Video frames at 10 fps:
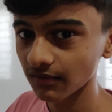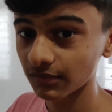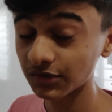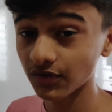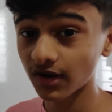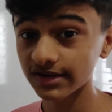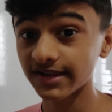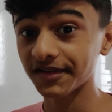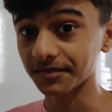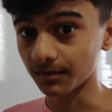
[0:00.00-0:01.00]
which you call it
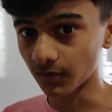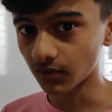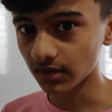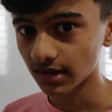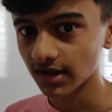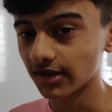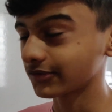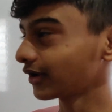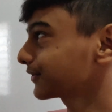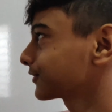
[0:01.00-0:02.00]
as mole,
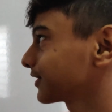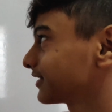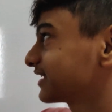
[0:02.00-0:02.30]
is also known